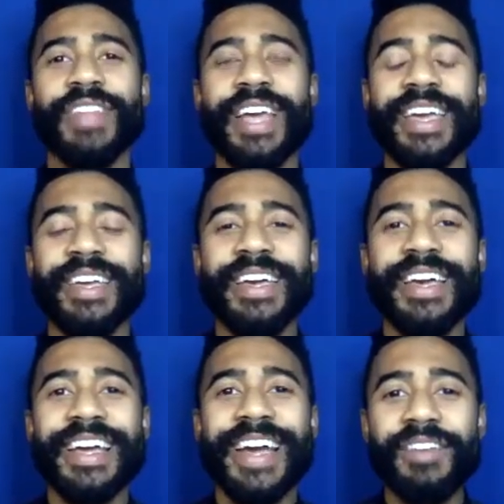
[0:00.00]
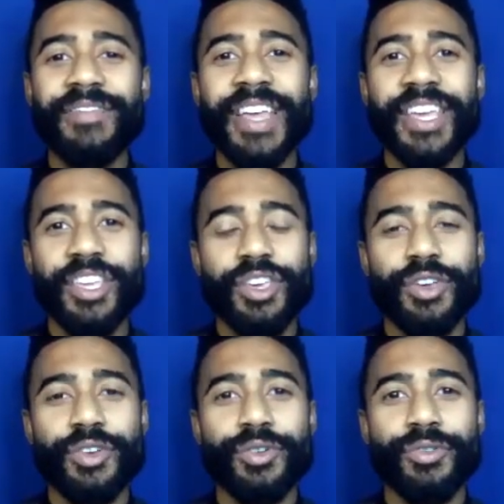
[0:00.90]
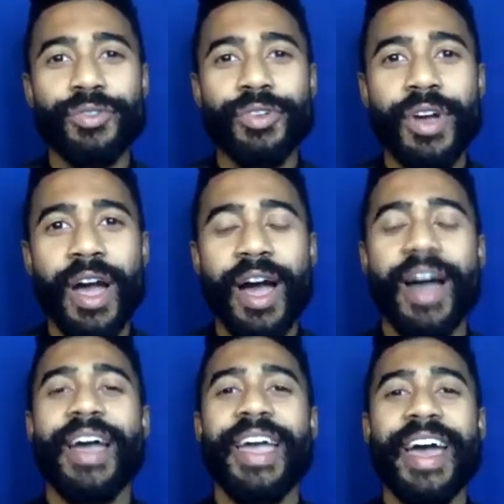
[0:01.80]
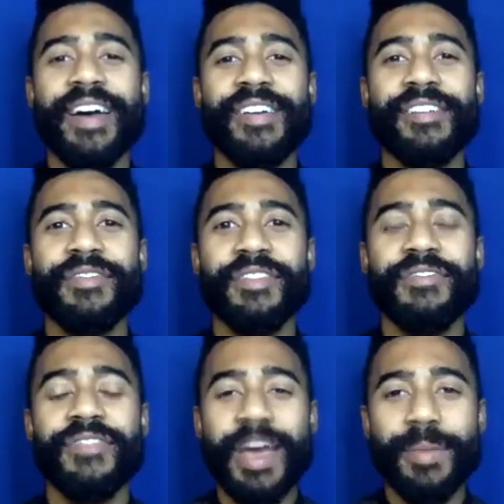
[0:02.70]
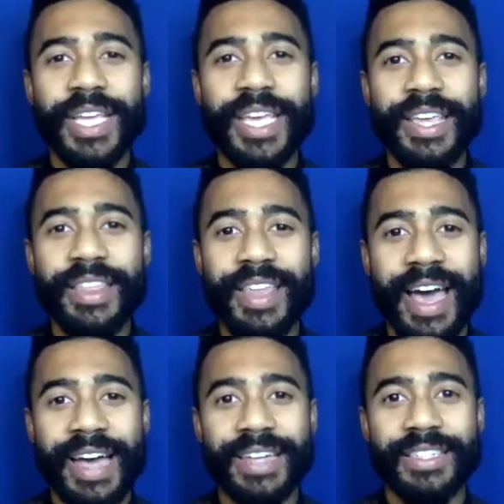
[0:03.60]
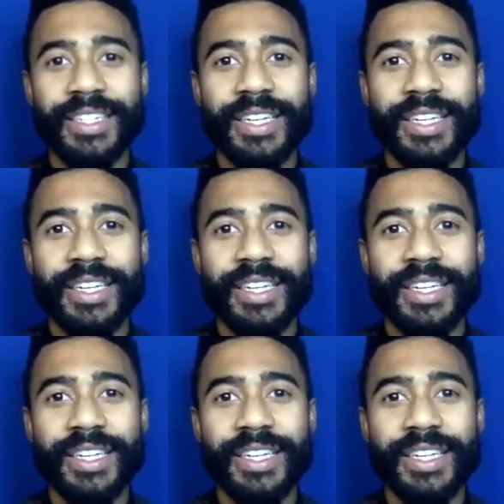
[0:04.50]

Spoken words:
Like, kind of like you, I have family that